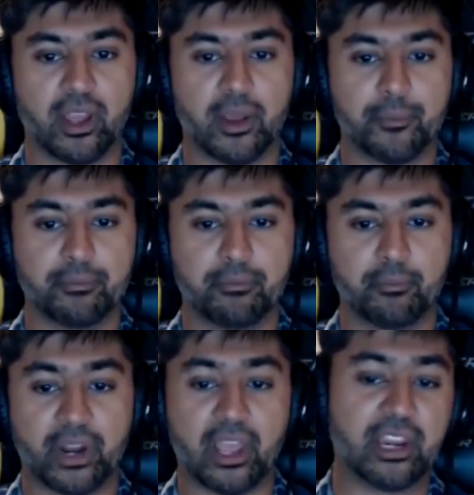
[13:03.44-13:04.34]

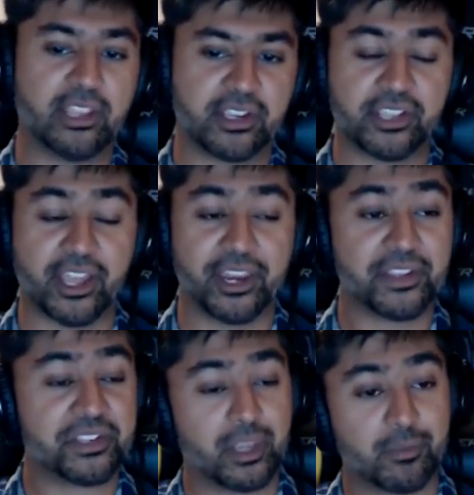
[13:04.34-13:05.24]
But it is
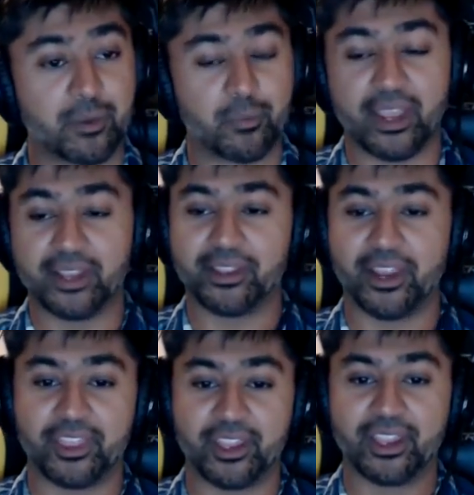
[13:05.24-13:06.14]
exciting to see him get picked,
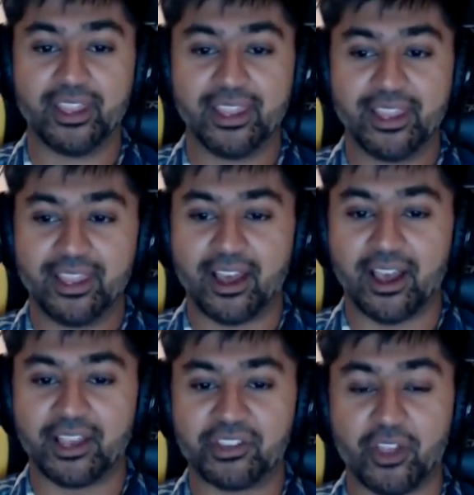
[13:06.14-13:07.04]
and I think
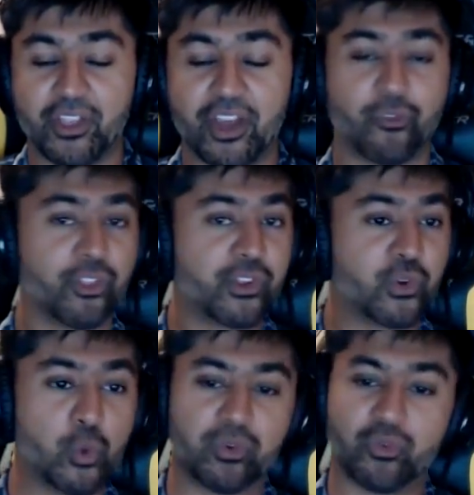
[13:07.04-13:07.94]
I saw a lot of really
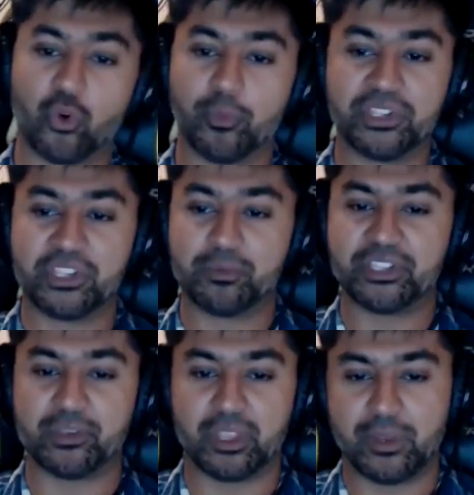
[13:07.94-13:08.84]
cool performances
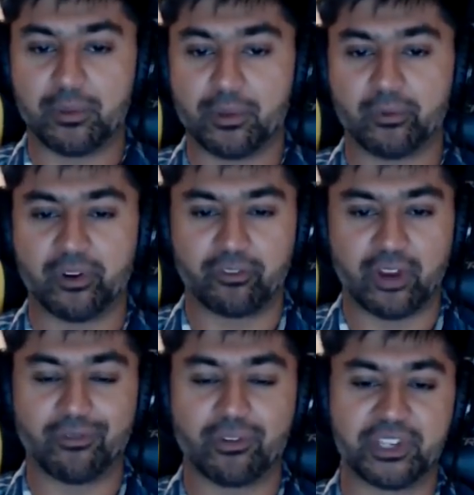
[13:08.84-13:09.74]
by some of the people at Rift
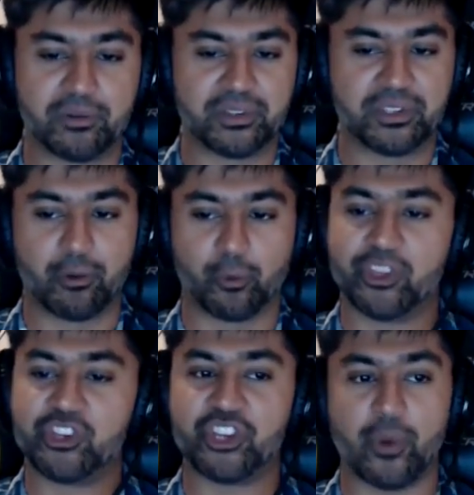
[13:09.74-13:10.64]
Rivals, and they were
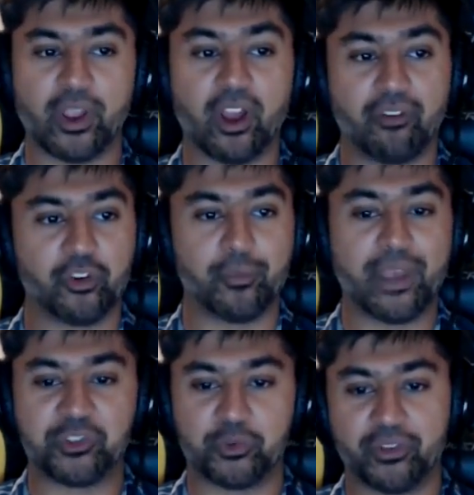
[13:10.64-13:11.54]
really showing off their
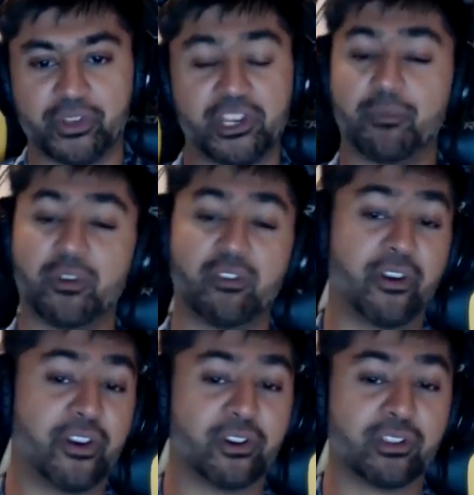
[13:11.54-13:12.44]
mastery of the champion
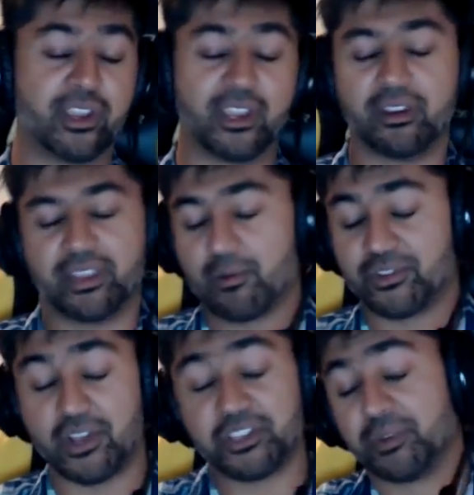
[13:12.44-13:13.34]
very early, and that
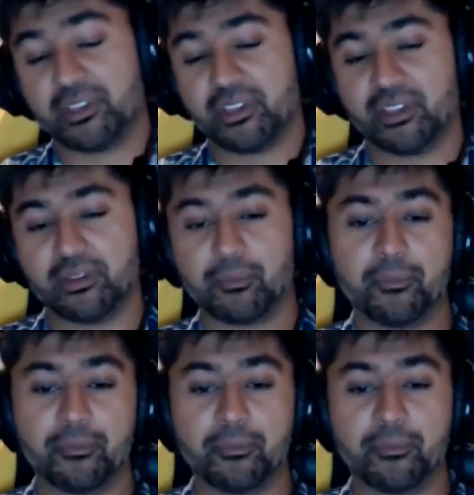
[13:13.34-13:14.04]
was awesome to see.